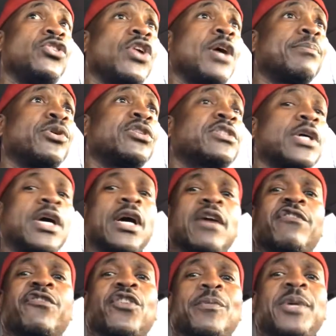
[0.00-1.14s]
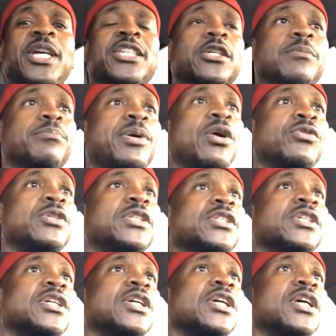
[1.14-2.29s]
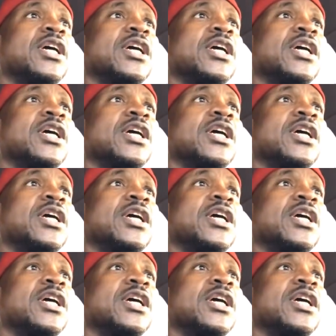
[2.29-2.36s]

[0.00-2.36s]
numbers from each component,